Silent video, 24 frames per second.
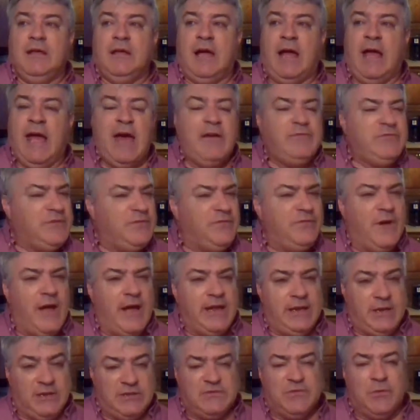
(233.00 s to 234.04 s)
I have to
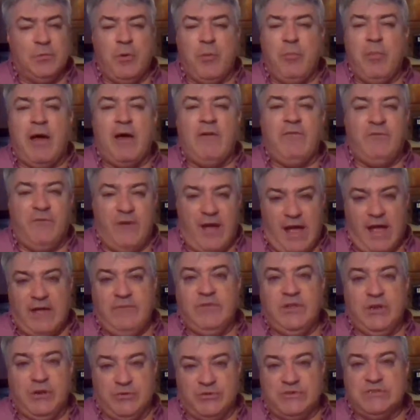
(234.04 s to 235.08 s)
find it. It's from about
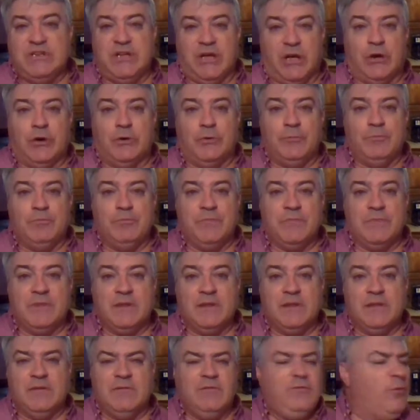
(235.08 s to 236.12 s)
5 years ago,
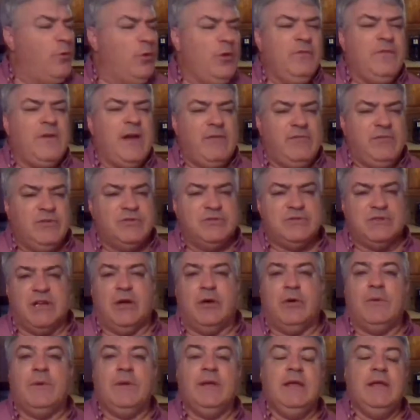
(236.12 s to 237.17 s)
4 or 5 years
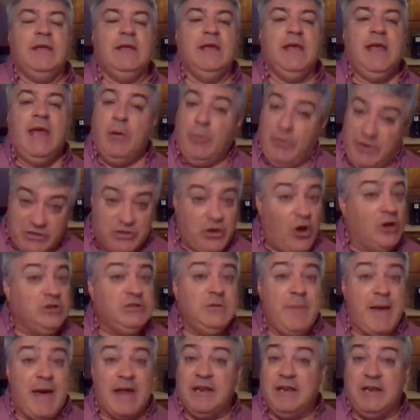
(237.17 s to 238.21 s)
ago. And we talked
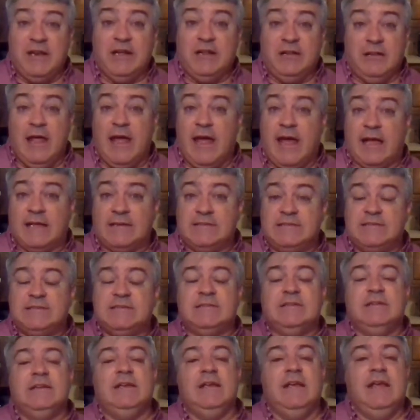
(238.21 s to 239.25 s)
about it in
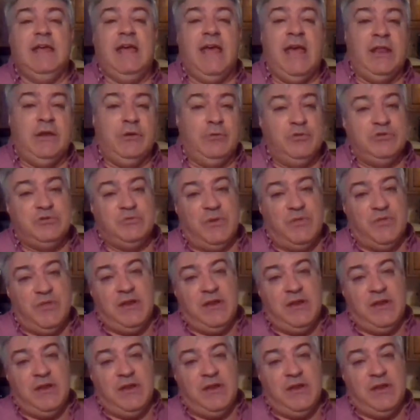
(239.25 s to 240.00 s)
class. And it was when